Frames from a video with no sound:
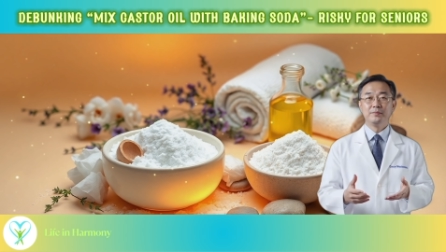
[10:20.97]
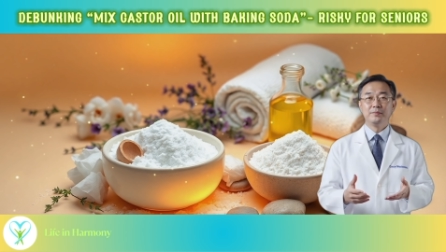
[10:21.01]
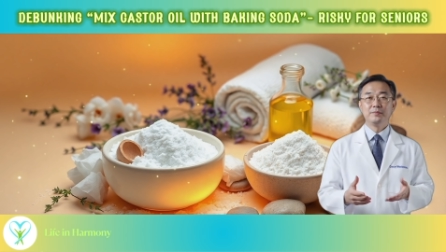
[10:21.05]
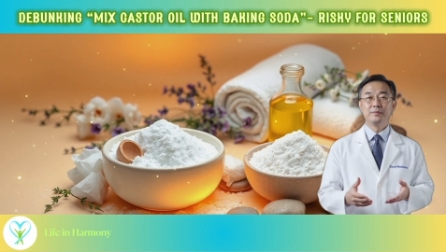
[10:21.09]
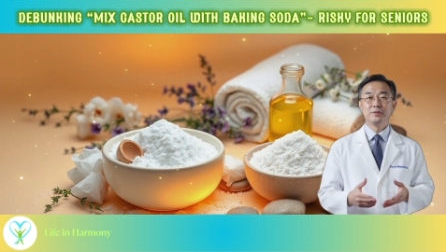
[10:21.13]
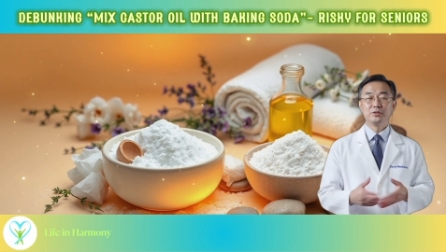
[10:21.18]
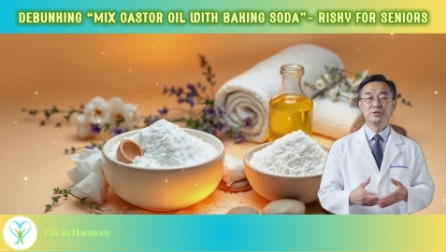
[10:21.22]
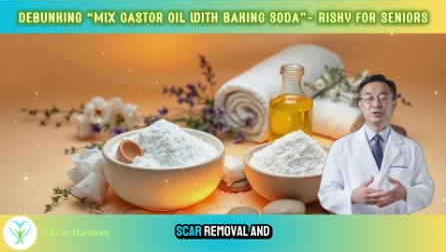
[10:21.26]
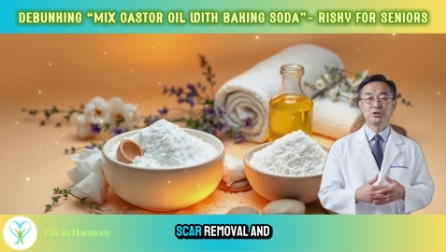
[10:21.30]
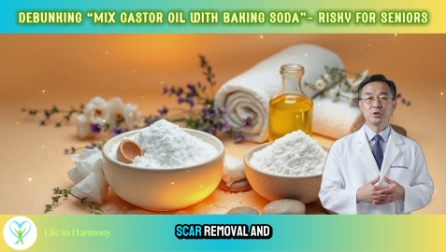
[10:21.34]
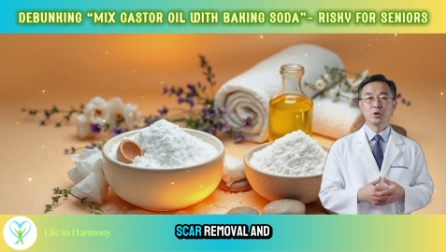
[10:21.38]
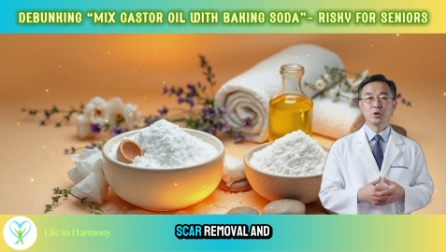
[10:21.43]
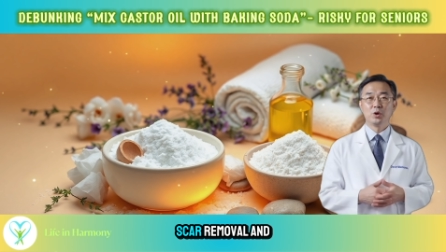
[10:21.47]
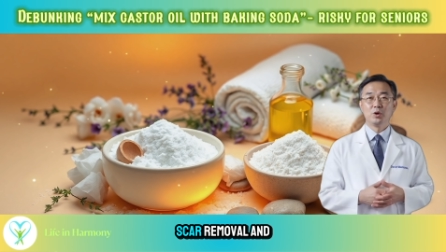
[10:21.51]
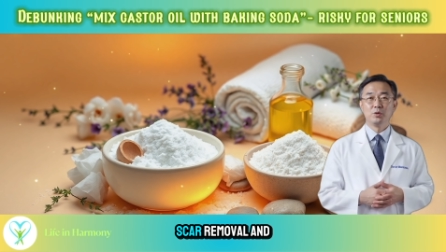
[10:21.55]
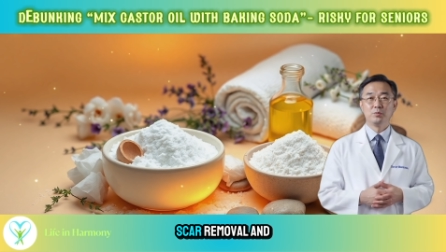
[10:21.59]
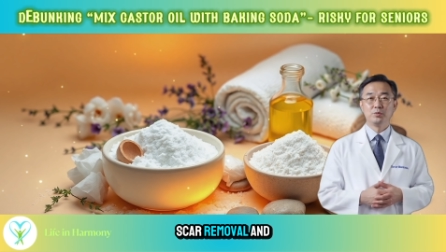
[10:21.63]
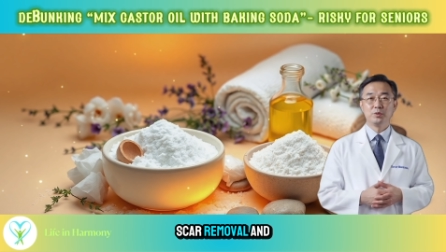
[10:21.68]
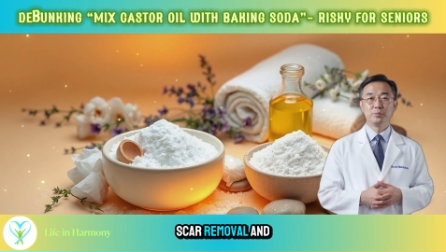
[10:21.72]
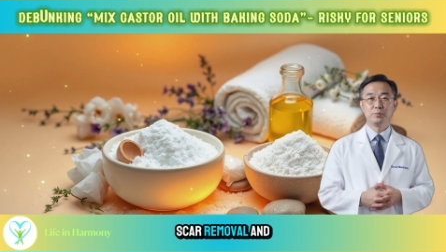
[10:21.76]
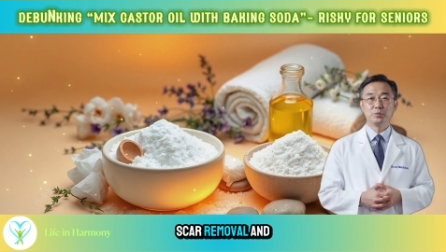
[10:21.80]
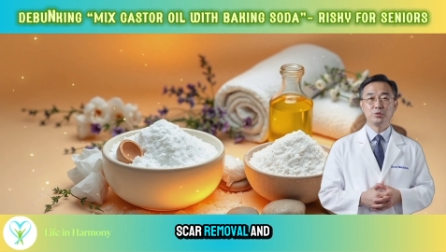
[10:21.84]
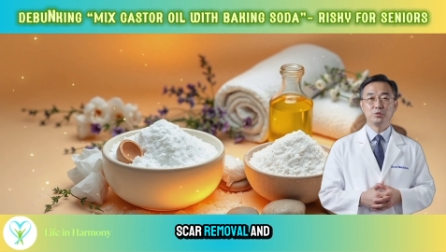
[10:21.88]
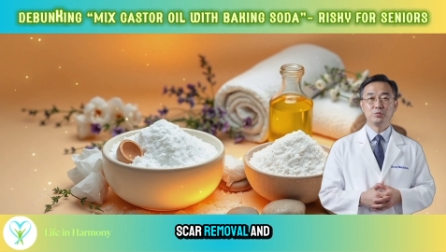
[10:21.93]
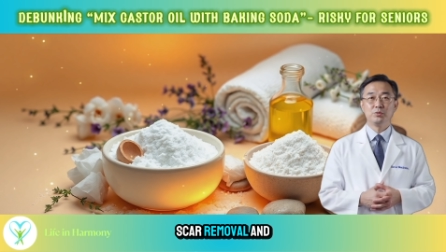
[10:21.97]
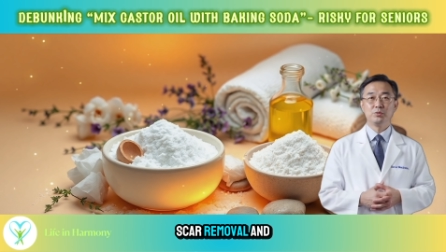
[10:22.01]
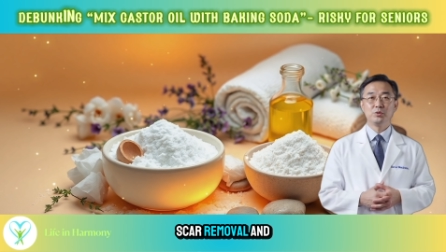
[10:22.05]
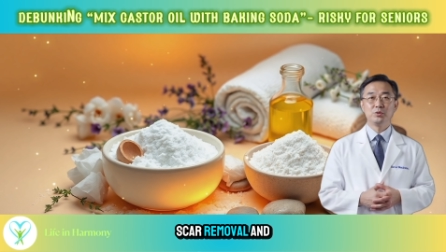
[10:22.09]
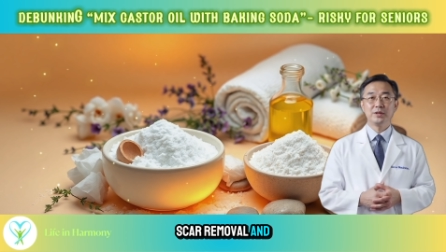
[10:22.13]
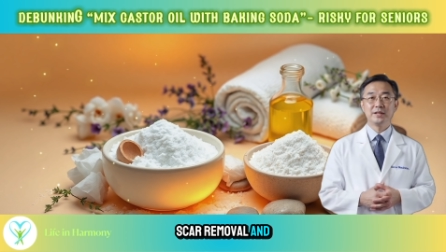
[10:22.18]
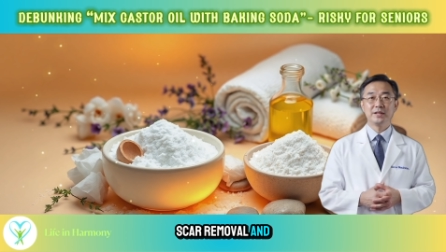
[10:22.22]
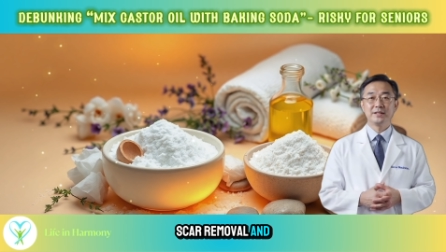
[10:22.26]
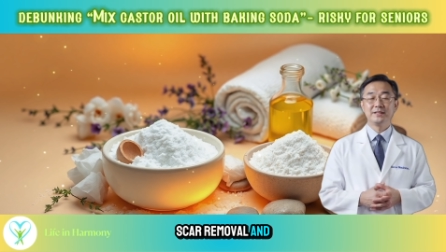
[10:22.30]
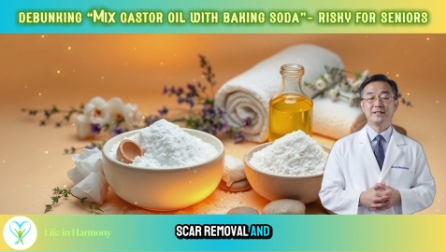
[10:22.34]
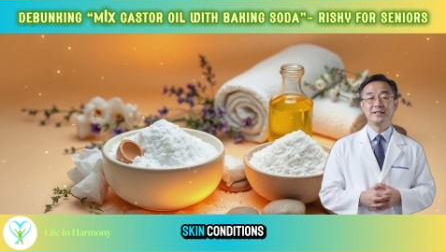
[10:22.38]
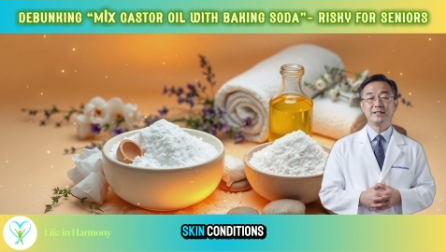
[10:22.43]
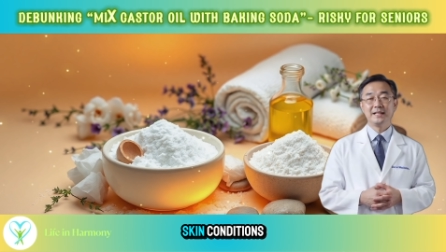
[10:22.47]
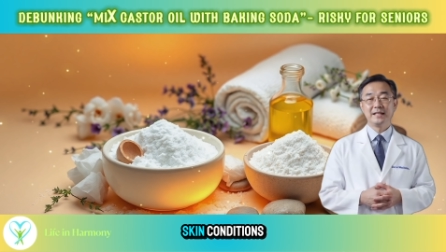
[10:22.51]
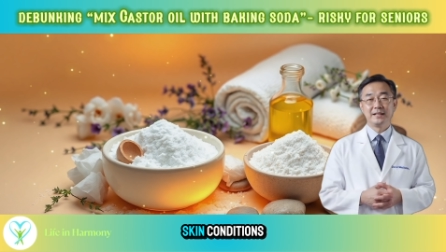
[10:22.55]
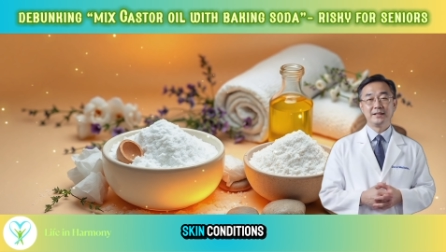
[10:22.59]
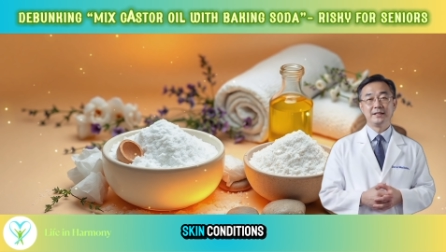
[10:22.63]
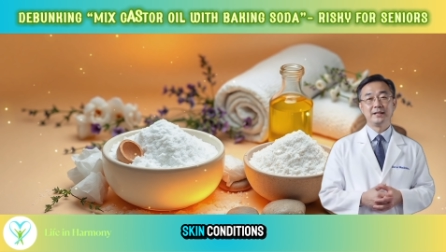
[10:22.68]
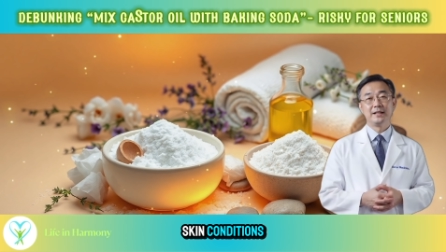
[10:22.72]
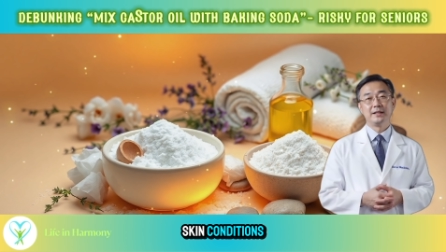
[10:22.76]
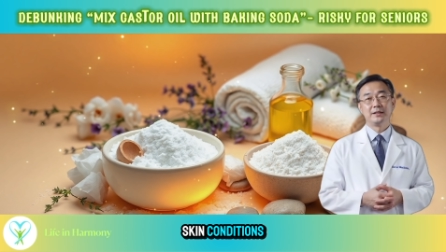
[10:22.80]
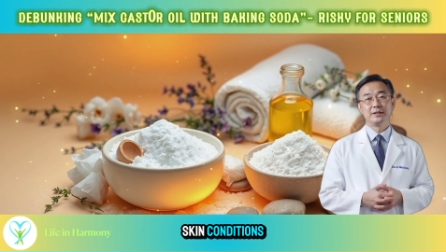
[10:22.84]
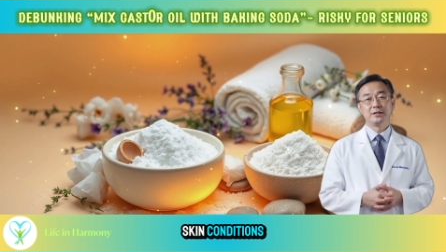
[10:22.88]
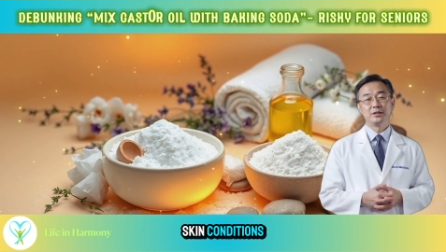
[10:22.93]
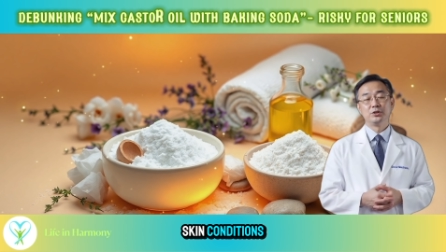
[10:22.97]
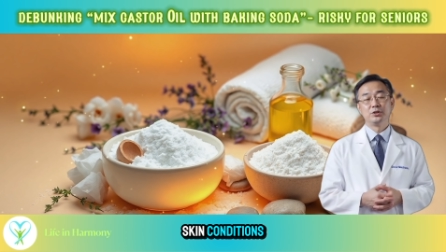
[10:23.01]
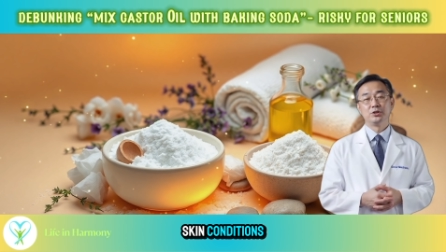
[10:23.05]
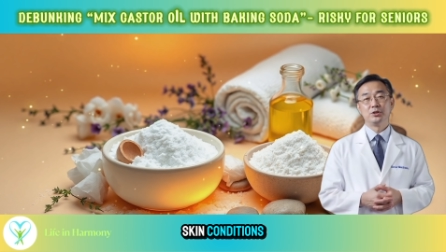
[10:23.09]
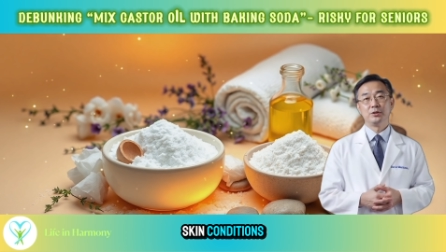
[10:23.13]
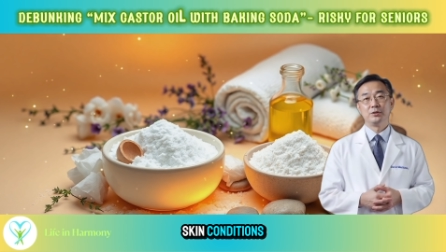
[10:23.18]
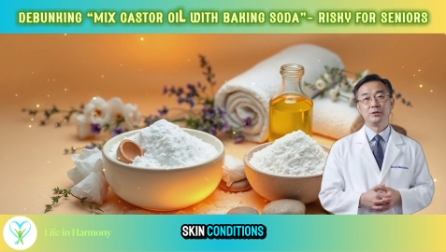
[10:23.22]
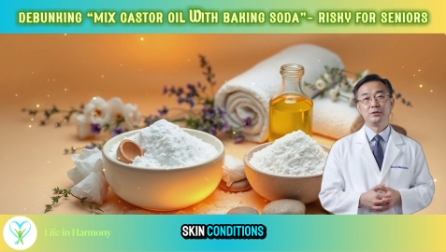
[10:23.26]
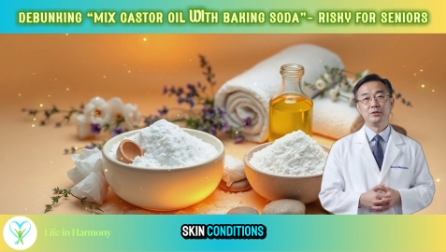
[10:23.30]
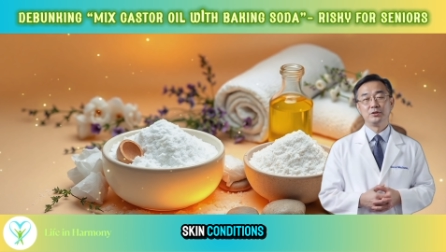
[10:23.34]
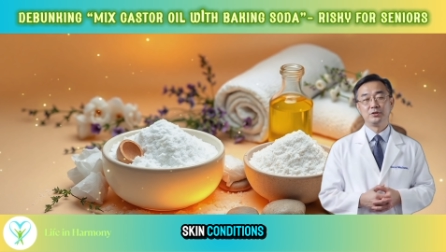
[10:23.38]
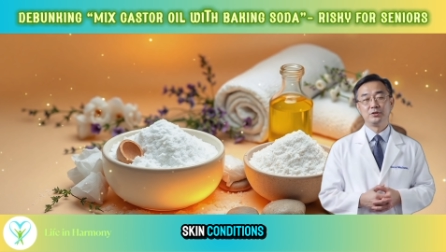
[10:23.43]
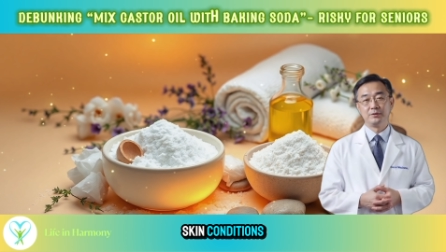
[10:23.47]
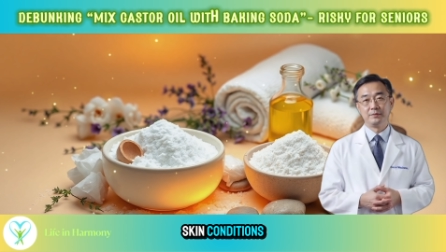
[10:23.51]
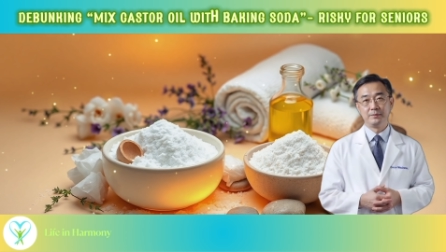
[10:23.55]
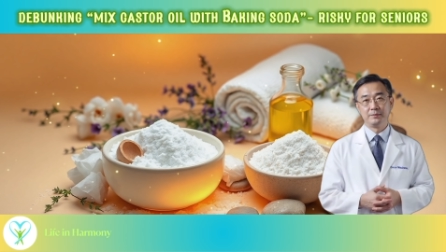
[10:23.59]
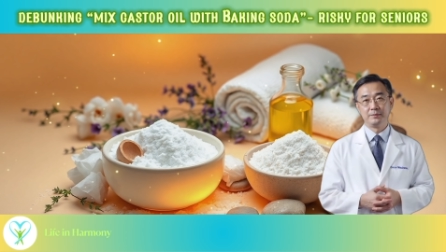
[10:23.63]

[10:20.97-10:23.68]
Scar removal and skin conditions.